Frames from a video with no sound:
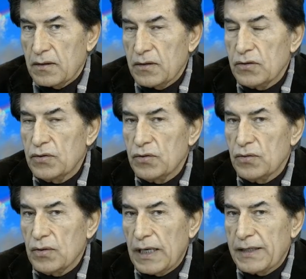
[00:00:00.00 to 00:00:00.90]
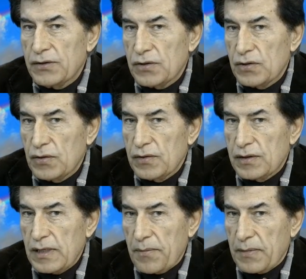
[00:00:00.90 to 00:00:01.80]
you understood
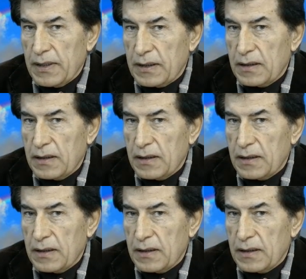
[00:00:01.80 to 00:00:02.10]
something